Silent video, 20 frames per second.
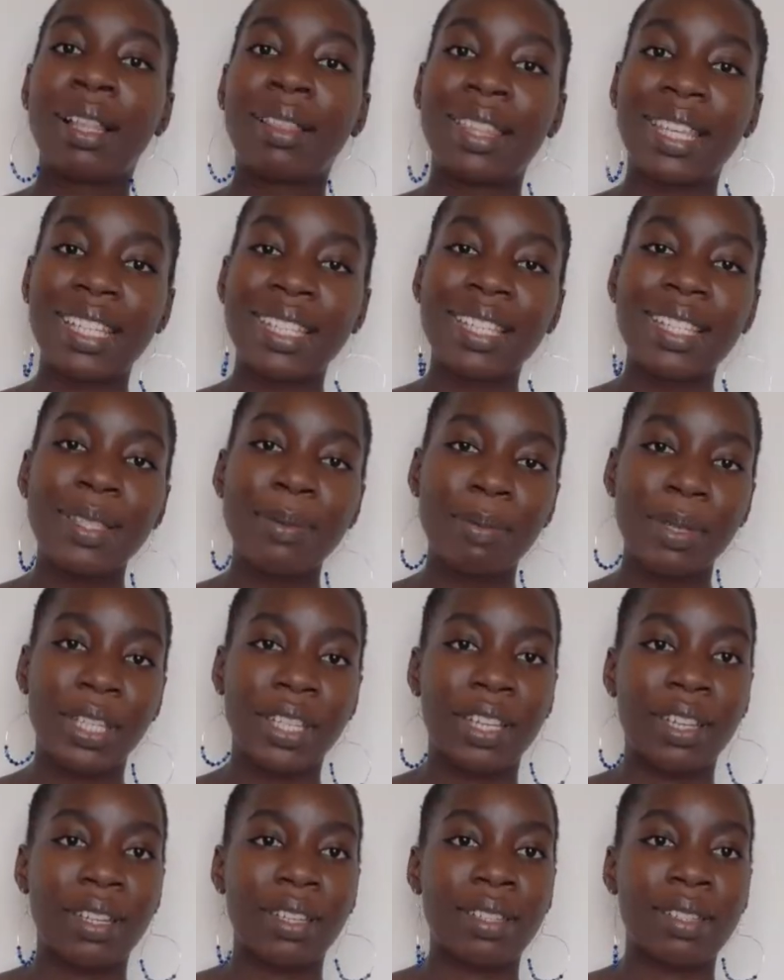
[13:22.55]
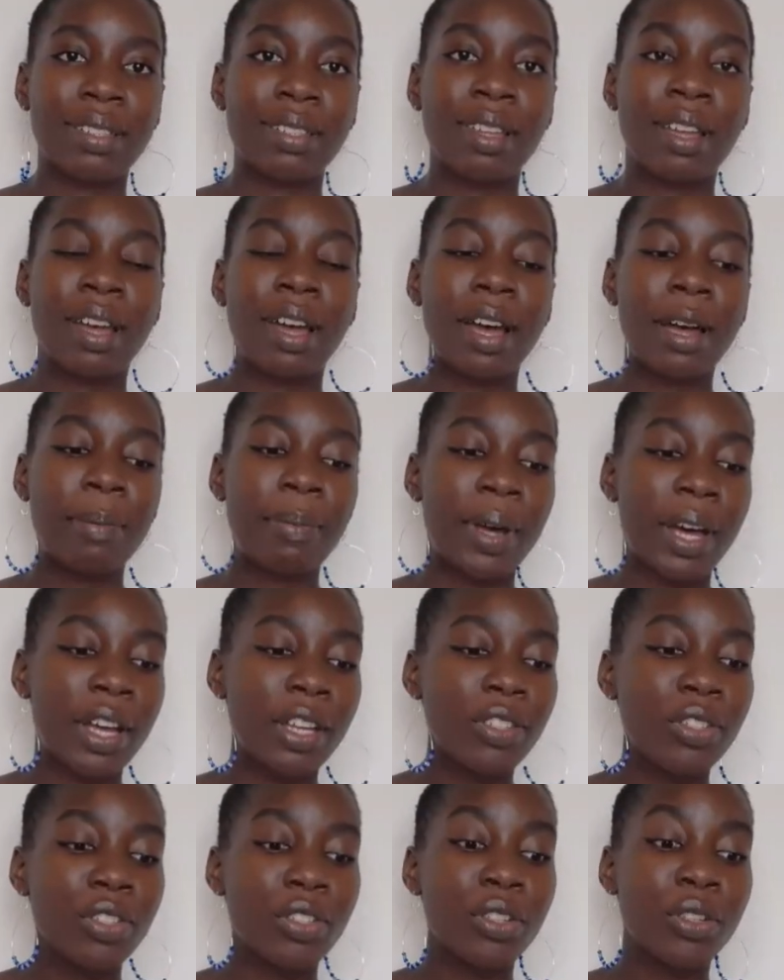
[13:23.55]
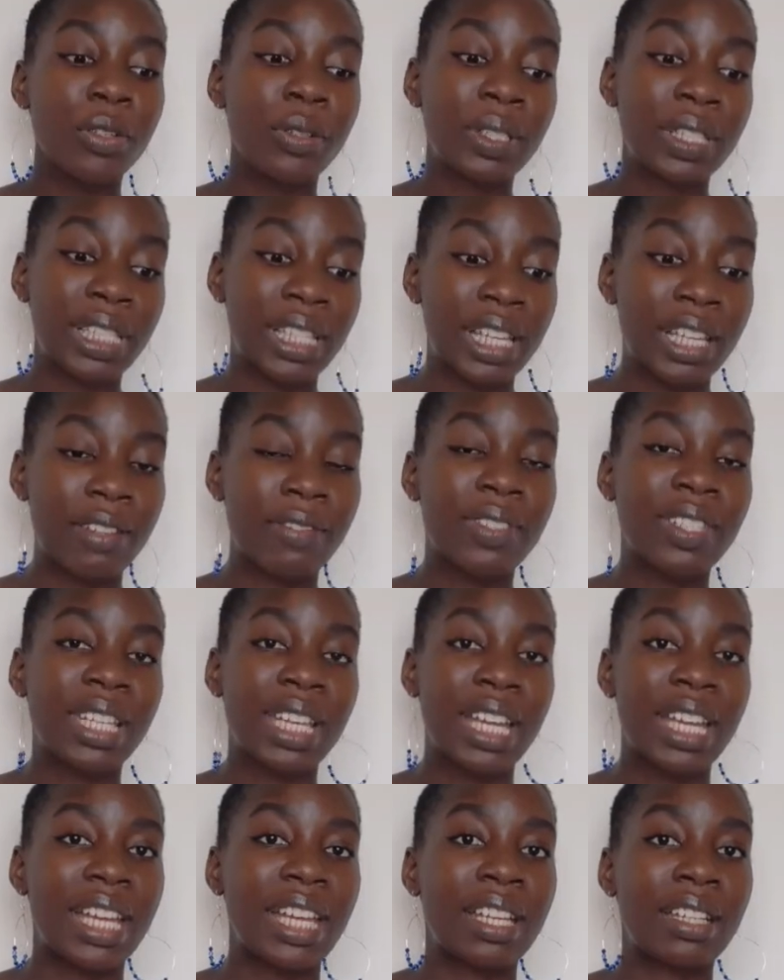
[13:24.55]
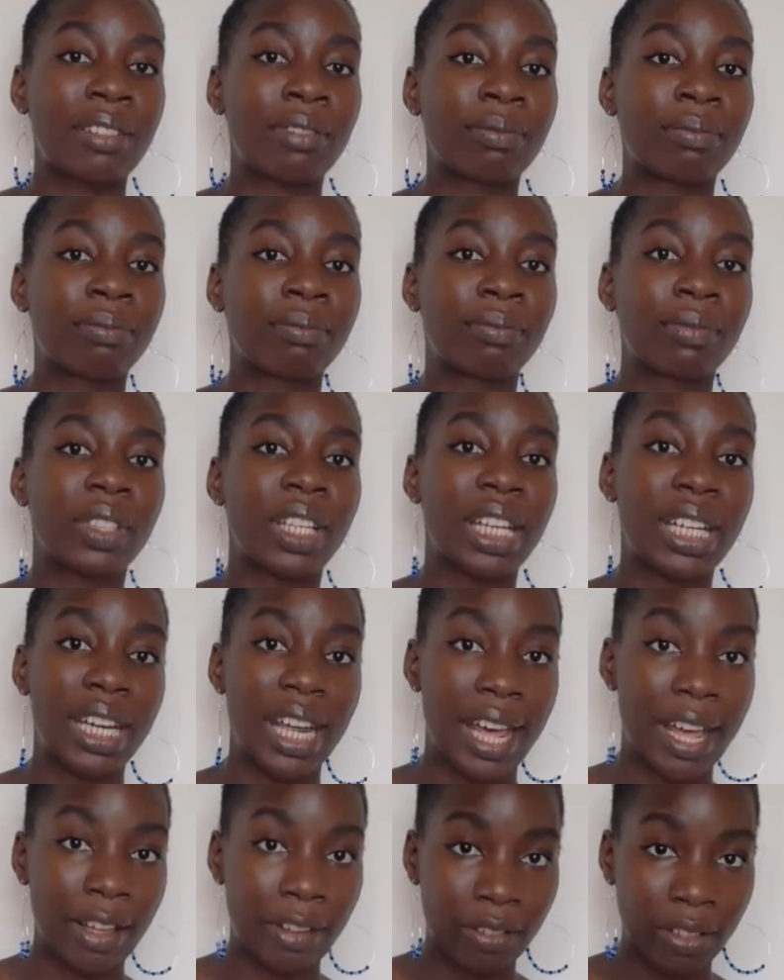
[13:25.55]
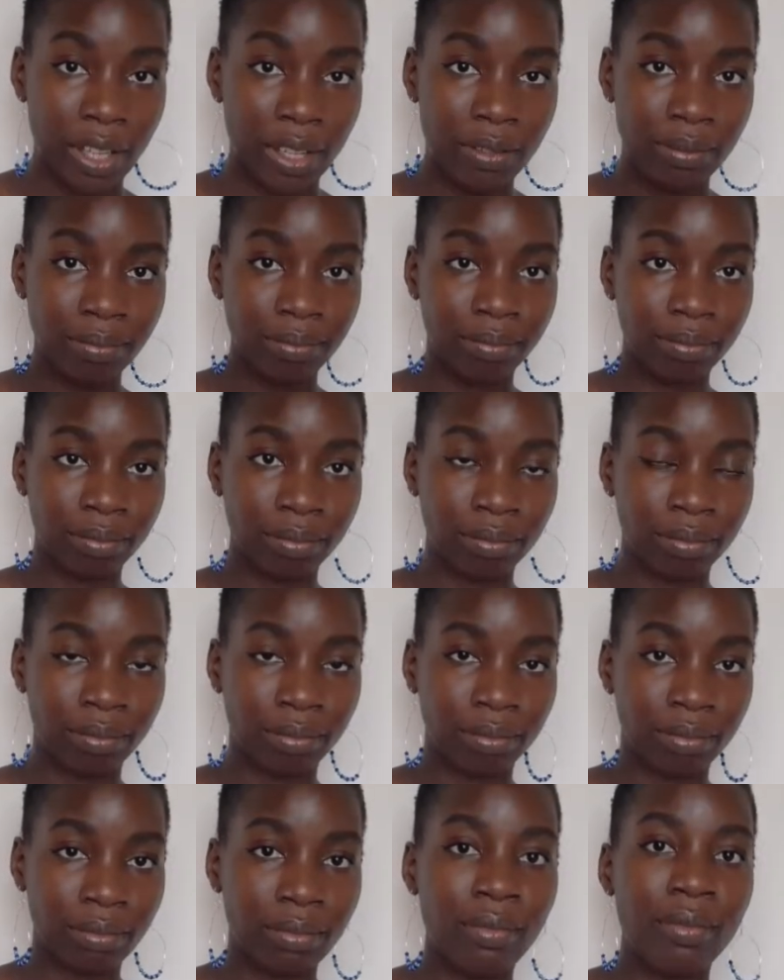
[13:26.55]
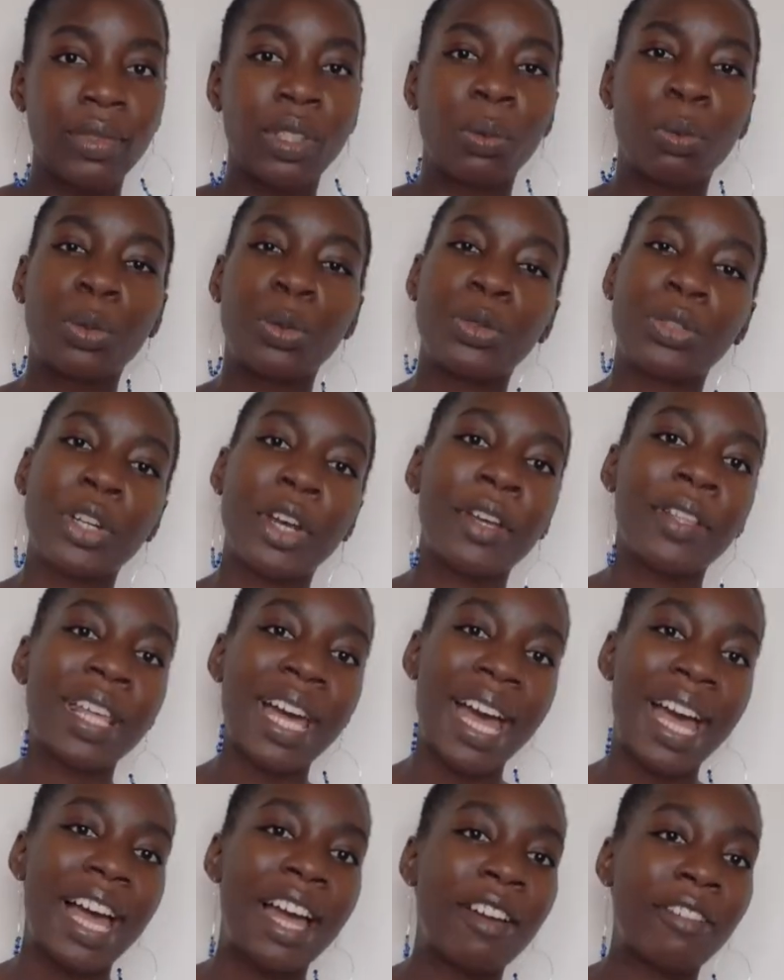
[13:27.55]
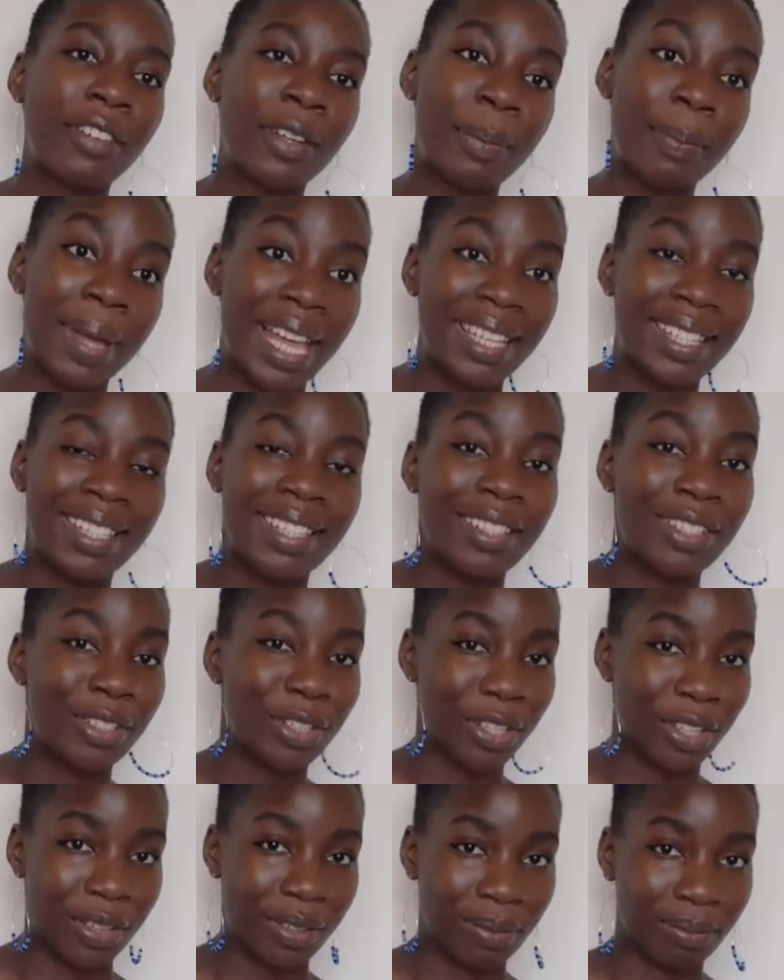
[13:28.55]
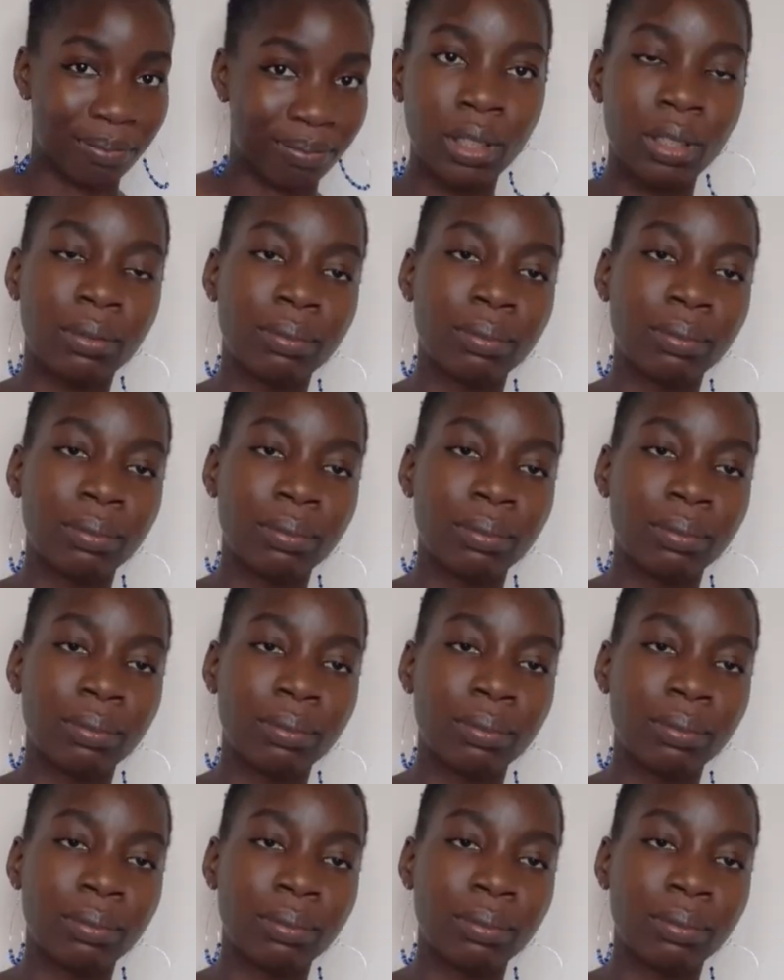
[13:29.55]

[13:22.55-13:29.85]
This is because a person who lives in an area will know that area better than you.